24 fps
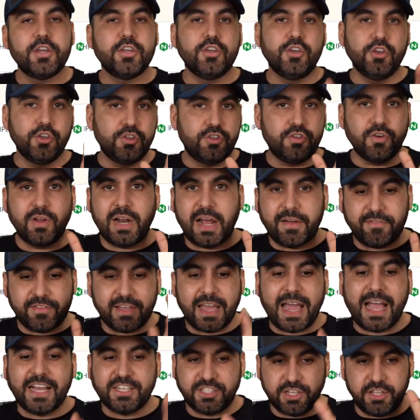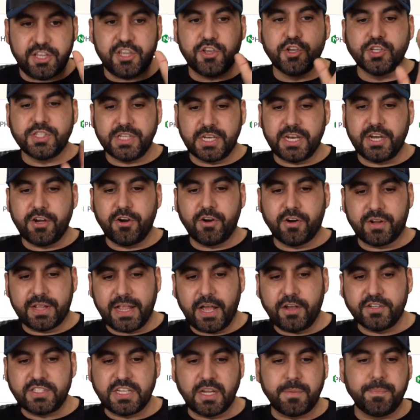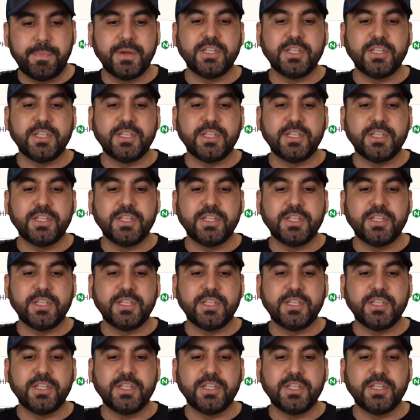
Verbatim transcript: you don't have to actually use it here on Cloudstick,